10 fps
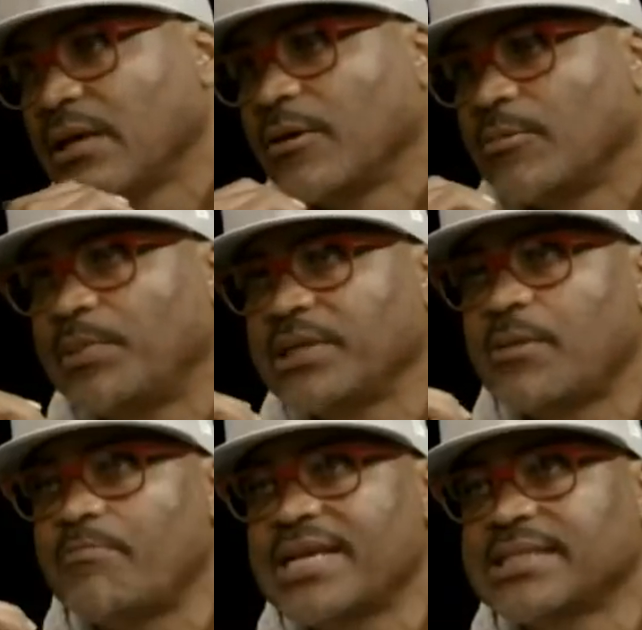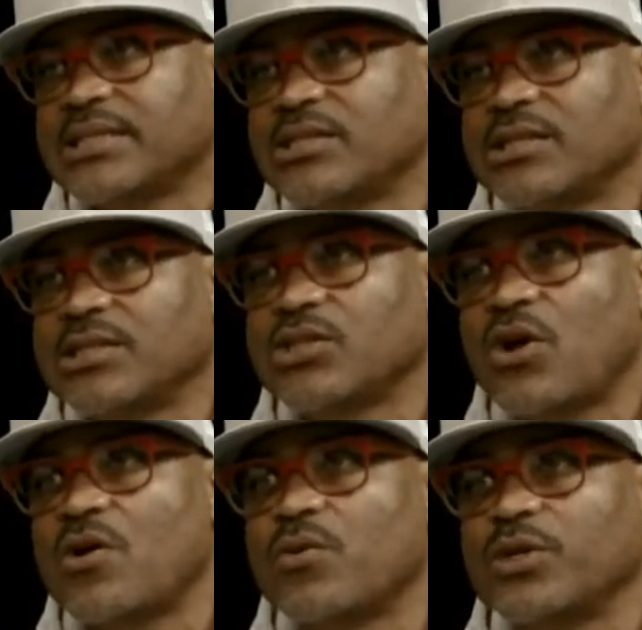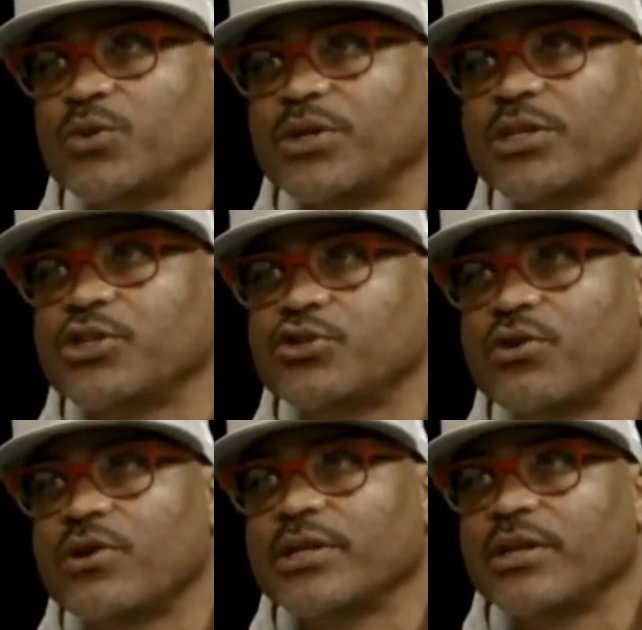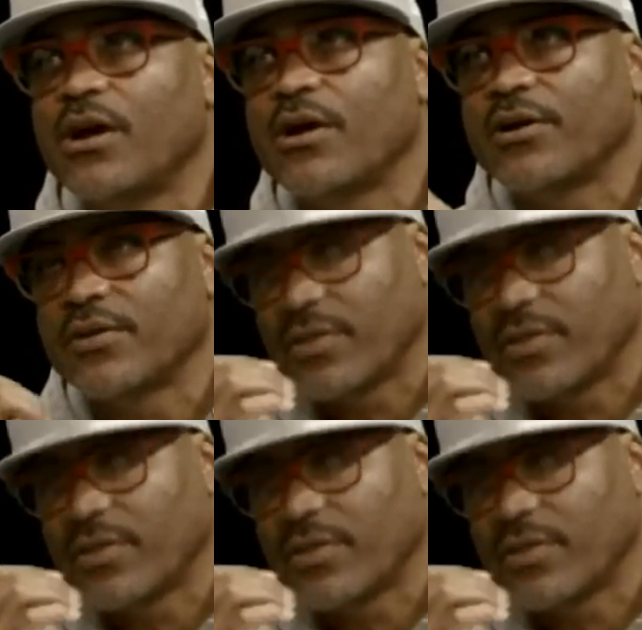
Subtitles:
But the message of the song was we're destroying the earth.